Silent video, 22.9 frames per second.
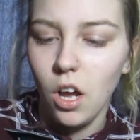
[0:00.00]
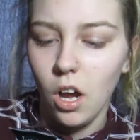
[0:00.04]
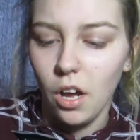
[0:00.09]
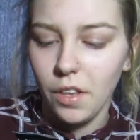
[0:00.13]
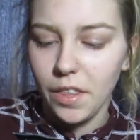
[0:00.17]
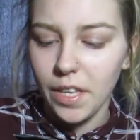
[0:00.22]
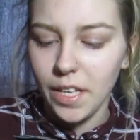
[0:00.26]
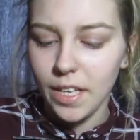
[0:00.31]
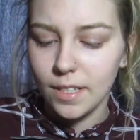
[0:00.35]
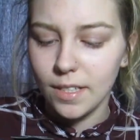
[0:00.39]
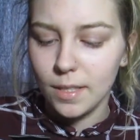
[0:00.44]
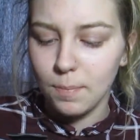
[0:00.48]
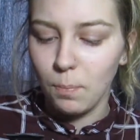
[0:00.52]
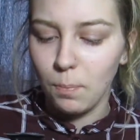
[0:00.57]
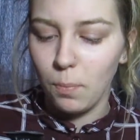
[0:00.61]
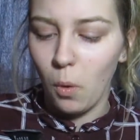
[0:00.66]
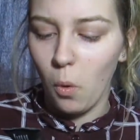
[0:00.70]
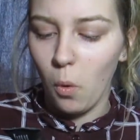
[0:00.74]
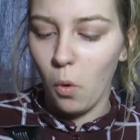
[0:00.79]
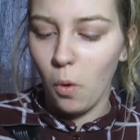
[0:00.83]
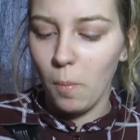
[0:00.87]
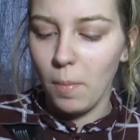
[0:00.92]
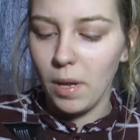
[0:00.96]
I think it's
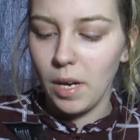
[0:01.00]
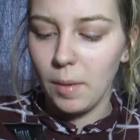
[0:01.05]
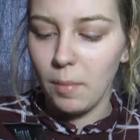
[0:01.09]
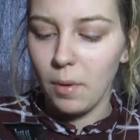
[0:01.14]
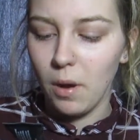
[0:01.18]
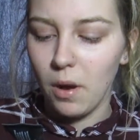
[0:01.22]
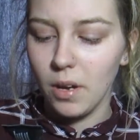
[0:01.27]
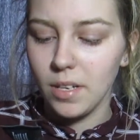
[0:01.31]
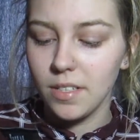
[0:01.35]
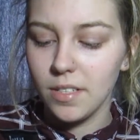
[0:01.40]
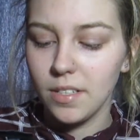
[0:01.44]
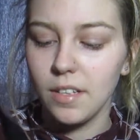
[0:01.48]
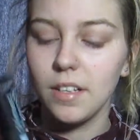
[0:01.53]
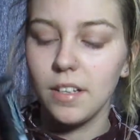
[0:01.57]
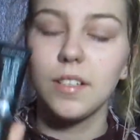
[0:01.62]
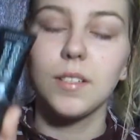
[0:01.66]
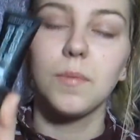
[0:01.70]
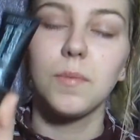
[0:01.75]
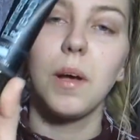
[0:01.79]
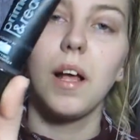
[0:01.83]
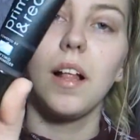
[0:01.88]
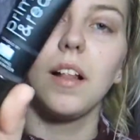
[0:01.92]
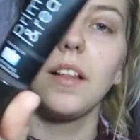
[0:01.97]
pore minimizer
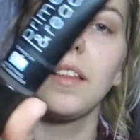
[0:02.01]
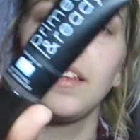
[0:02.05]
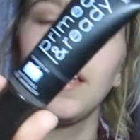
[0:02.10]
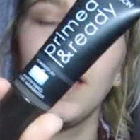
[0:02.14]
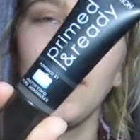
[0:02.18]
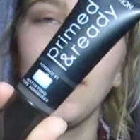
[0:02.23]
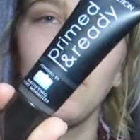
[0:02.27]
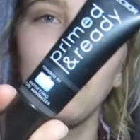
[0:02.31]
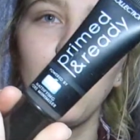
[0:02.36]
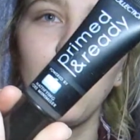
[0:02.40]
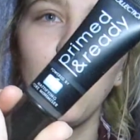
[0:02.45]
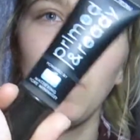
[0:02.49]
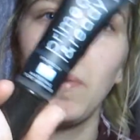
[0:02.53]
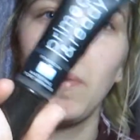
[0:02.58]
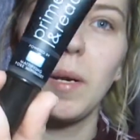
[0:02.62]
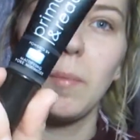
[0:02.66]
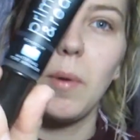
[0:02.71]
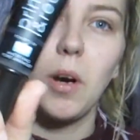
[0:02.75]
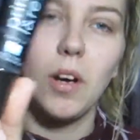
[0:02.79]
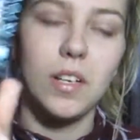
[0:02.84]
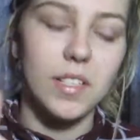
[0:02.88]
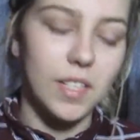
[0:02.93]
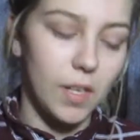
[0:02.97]
as well, yeah, pore
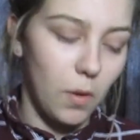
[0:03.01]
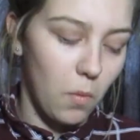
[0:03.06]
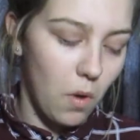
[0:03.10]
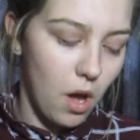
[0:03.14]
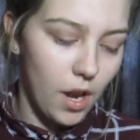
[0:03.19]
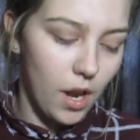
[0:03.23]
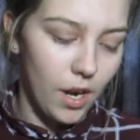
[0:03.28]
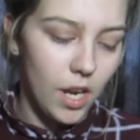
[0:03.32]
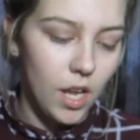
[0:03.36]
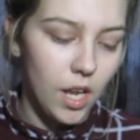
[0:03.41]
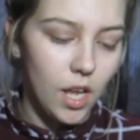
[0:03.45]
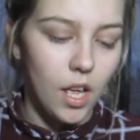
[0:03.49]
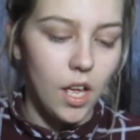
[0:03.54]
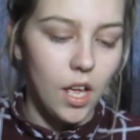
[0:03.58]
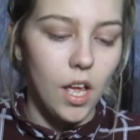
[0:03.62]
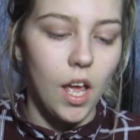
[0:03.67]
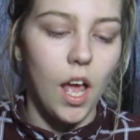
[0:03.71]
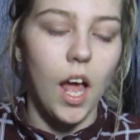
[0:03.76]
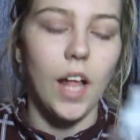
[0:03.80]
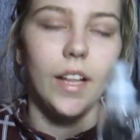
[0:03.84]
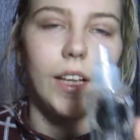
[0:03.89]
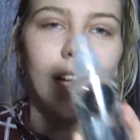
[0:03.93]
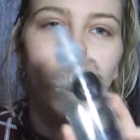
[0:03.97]
minimizing one.
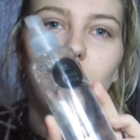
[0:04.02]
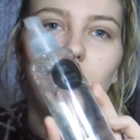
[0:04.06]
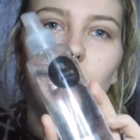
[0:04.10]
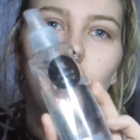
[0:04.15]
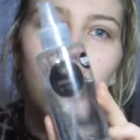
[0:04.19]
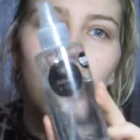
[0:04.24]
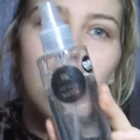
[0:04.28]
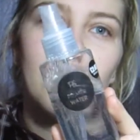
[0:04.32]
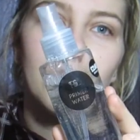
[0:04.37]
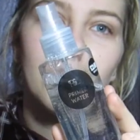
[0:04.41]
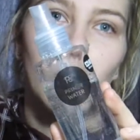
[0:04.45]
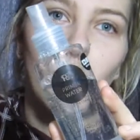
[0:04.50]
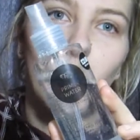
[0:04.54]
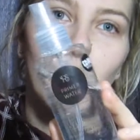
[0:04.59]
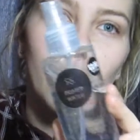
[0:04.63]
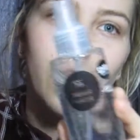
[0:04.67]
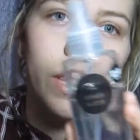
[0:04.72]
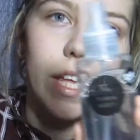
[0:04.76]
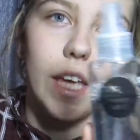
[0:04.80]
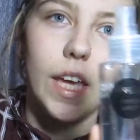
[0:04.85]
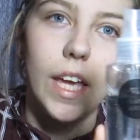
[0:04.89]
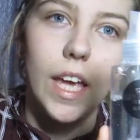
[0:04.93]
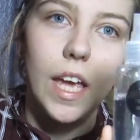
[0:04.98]
And then I've got
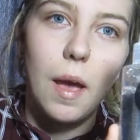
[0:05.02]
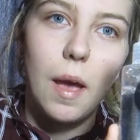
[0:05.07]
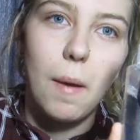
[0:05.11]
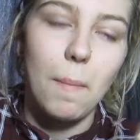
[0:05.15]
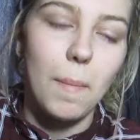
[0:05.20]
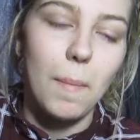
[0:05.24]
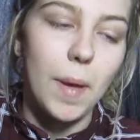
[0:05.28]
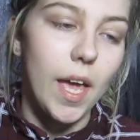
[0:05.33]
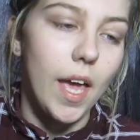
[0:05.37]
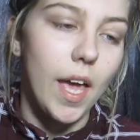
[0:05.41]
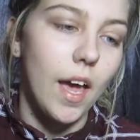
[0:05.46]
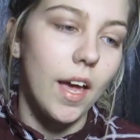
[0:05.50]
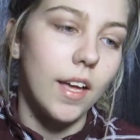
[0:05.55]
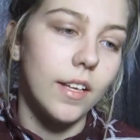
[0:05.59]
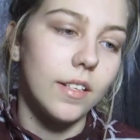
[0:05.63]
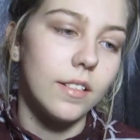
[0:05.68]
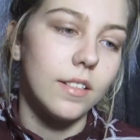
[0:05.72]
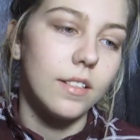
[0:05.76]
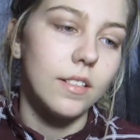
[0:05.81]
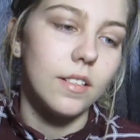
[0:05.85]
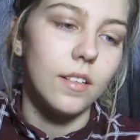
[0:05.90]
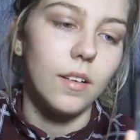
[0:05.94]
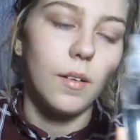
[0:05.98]
the
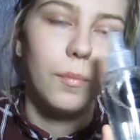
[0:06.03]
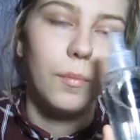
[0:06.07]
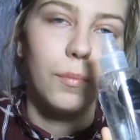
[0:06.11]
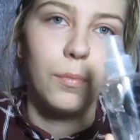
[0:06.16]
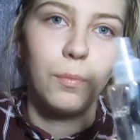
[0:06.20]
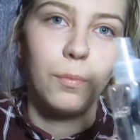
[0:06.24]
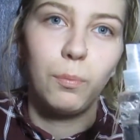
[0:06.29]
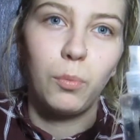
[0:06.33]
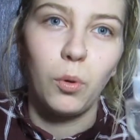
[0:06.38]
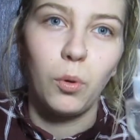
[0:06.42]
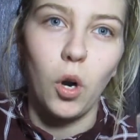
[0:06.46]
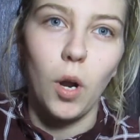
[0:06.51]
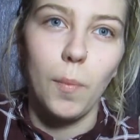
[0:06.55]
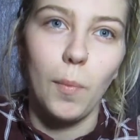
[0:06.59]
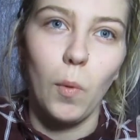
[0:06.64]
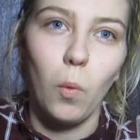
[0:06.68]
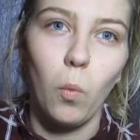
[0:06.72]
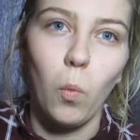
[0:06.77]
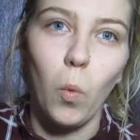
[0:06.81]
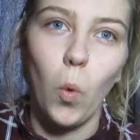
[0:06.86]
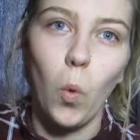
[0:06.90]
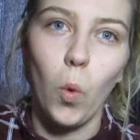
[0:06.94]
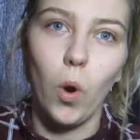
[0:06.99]
PS Primer
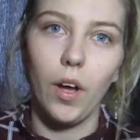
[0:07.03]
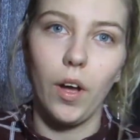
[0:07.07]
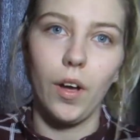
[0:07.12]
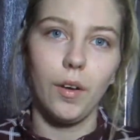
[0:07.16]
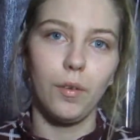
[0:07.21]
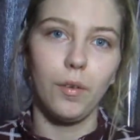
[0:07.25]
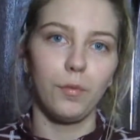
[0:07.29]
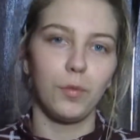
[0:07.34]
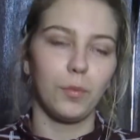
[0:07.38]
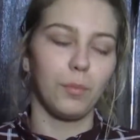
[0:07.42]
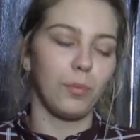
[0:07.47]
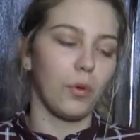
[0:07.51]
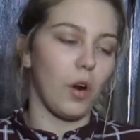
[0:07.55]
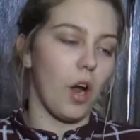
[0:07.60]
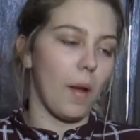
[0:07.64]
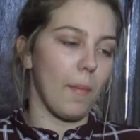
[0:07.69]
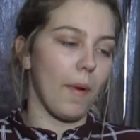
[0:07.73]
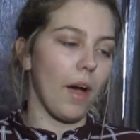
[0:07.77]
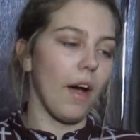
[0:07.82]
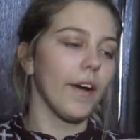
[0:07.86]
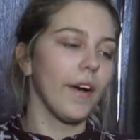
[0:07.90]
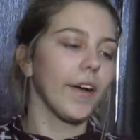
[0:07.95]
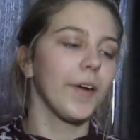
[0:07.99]
Water from
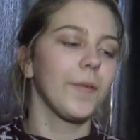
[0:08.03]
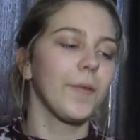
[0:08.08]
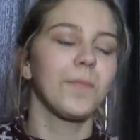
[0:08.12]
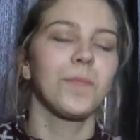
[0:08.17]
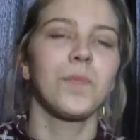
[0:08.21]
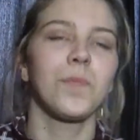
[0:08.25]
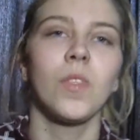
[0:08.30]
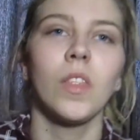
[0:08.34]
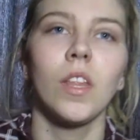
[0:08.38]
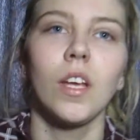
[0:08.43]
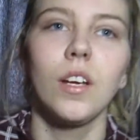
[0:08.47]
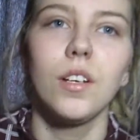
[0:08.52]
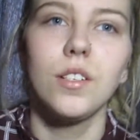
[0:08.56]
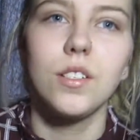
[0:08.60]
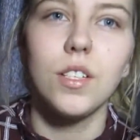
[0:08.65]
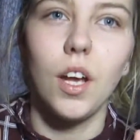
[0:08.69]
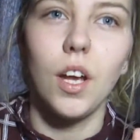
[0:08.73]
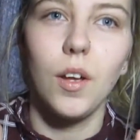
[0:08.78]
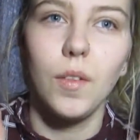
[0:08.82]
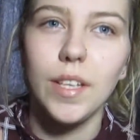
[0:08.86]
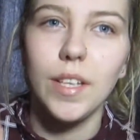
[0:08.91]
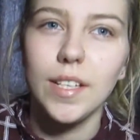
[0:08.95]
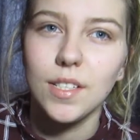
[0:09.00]
Primark.
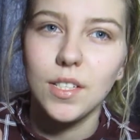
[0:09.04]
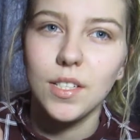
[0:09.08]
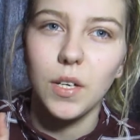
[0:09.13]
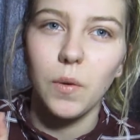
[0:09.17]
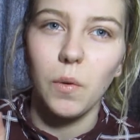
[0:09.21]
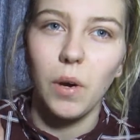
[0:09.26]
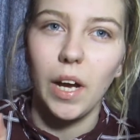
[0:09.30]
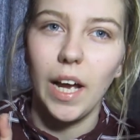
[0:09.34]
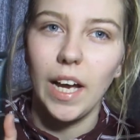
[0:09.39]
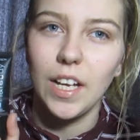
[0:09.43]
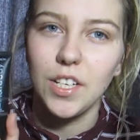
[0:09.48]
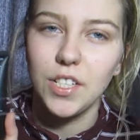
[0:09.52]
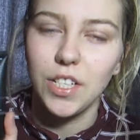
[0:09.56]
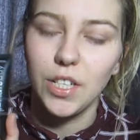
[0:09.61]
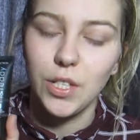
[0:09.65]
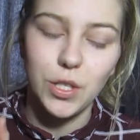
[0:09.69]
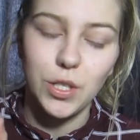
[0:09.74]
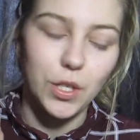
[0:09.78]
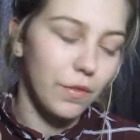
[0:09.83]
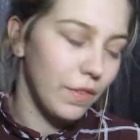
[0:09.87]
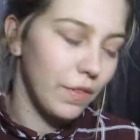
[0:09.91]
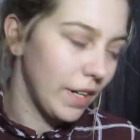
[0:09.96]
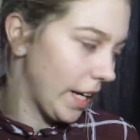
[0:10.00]
So these two I actually
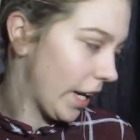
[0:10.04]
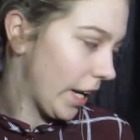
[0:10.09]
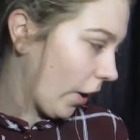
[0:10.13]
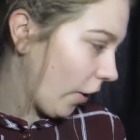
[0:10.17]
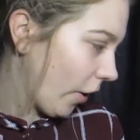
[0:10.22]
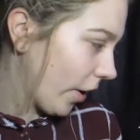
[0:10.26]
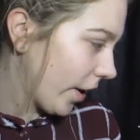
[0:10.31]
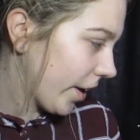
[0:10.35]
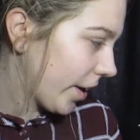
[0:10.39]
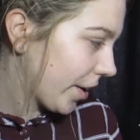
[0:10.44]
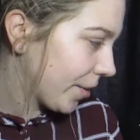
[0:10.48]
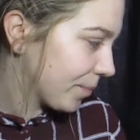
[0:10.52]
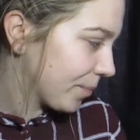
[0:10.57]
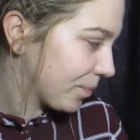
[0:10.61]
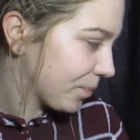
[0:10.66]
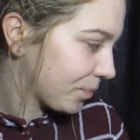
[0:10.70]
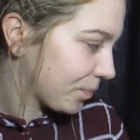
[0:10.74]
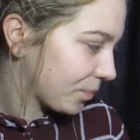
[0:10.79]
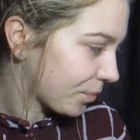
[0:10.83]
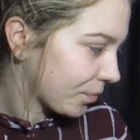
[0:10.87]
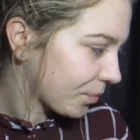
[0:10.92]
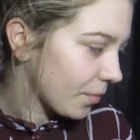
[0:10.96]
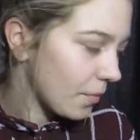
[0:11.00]
do really like,
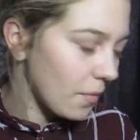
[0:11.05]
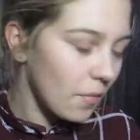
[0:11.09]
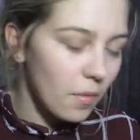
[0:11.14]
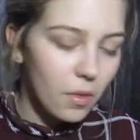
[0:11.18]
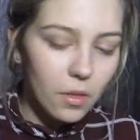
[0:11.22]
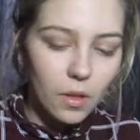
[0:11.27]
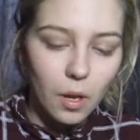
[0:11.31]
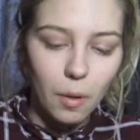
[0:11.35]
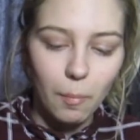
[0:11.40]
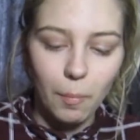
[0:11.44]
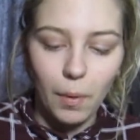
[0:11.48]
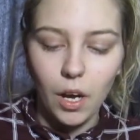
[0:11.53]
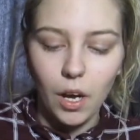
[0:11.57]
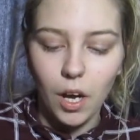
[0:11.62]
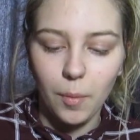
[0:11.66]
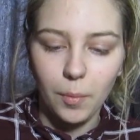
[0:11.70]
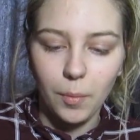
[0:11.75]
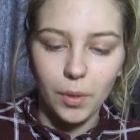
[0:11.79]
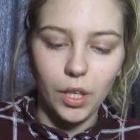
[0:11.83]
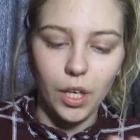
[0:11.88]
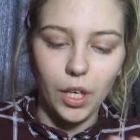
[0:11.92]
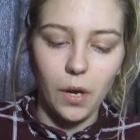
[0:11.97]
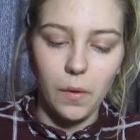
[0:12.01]
but I'm
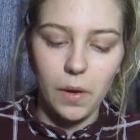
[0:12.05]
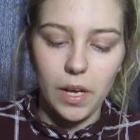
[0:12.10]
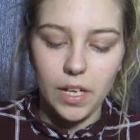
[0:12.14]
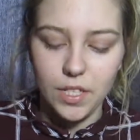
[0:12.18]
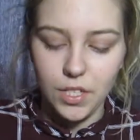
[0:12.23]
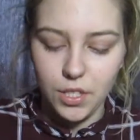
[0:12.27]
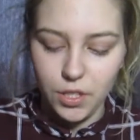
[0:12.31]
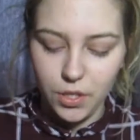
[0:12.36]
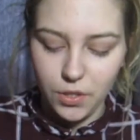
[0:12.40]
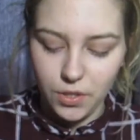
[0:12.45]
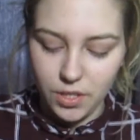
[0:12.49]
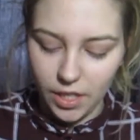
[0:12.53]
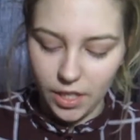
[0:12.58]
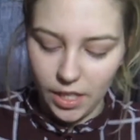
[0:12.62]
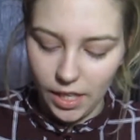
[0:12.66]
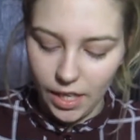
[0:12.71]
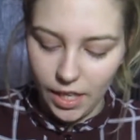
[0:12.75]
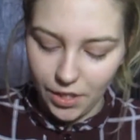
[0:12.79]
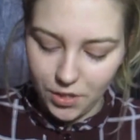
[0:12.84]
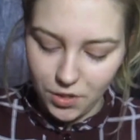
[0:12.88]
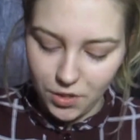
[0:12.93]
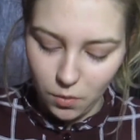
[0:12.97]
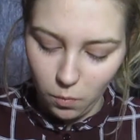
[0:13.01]
going to go ahead and use the
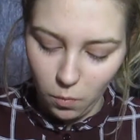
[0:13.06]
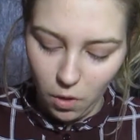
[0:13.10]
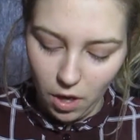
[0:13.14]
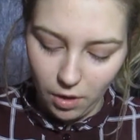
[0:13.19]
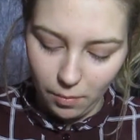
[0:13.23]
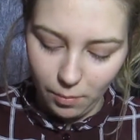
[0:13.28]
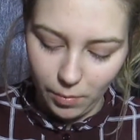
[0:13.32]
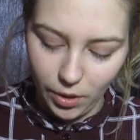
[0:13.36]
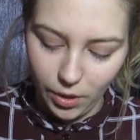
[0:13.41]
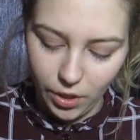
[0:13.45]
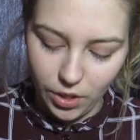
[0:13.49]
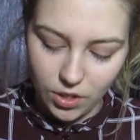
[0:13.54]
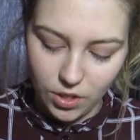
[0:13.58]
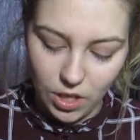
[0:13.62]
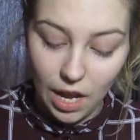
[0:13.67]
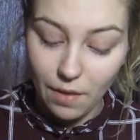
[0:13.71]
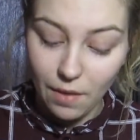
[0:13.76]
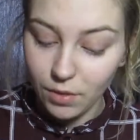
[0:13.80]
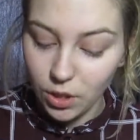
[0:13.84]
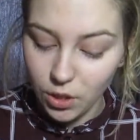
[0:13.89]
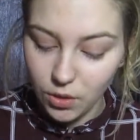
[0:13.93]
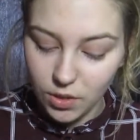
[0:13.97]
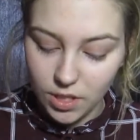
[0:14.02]
Collection one because I
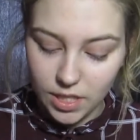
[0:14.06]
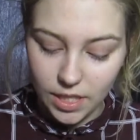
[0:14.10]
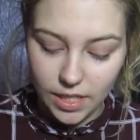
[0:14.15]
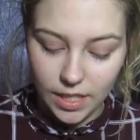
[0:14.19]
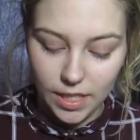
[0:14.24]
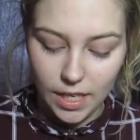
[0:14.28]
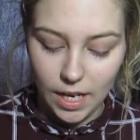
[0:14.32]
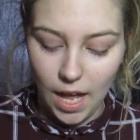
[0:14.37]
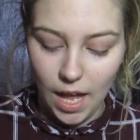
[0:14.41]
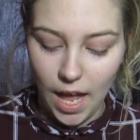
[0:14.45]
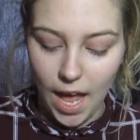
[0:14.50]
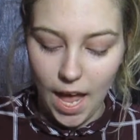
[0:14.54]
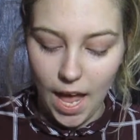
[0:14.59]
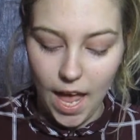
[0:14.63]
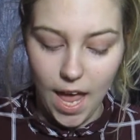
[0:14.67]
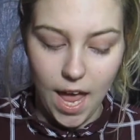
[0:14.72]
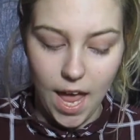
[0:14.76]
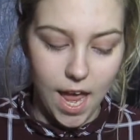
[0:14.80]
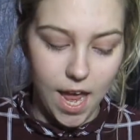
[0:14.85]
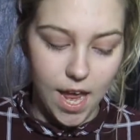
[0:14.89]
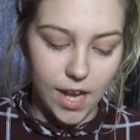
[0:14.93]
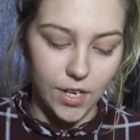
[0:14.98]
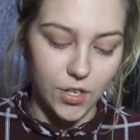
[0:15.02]
haven't used it in
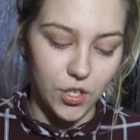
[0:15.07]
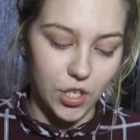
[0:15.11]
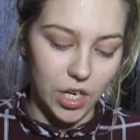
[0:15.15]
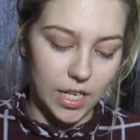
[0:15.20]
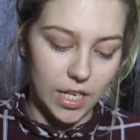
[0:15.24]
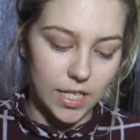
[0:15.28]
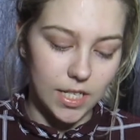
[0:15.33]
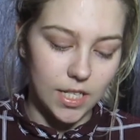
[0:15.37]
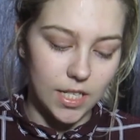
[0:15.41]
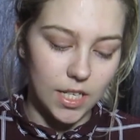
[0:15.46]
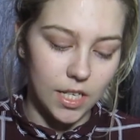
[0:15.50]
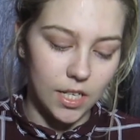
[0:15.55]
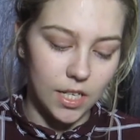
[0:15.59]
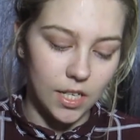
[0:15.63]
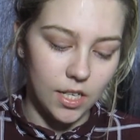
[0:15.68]
ages,